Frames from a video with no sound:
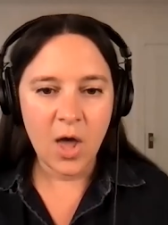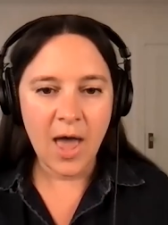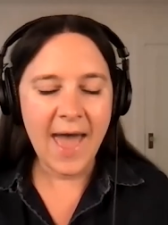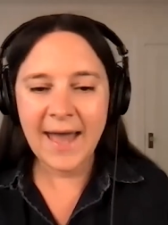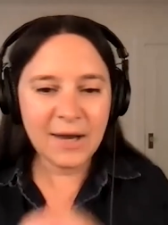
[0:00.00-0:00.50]

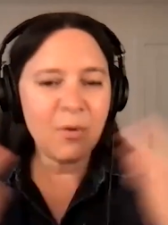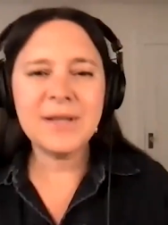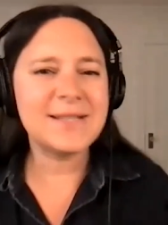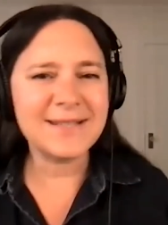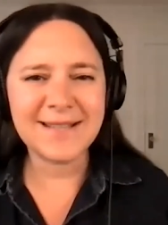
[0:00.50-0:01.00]

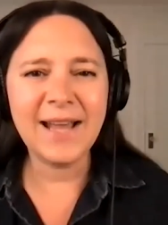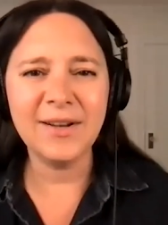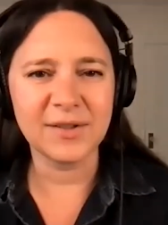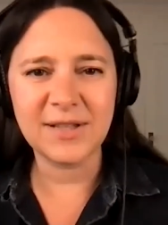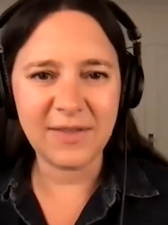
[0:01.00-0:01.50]
Anyone's
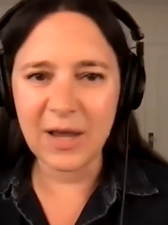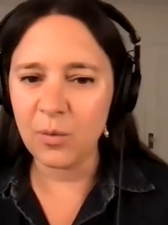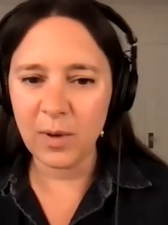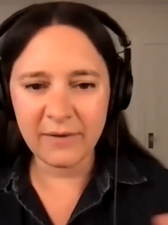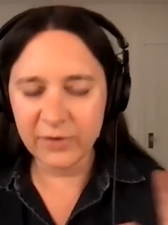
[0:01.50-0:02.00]
entitled to
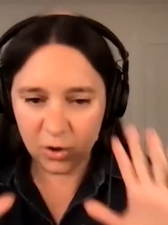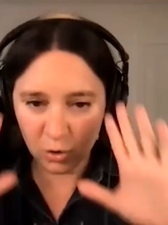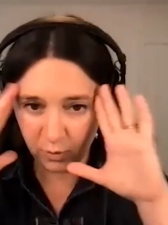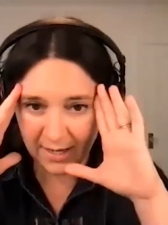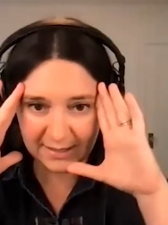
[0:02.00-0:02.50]
think whatever
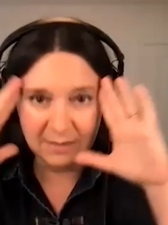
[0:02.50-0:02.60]
crazy,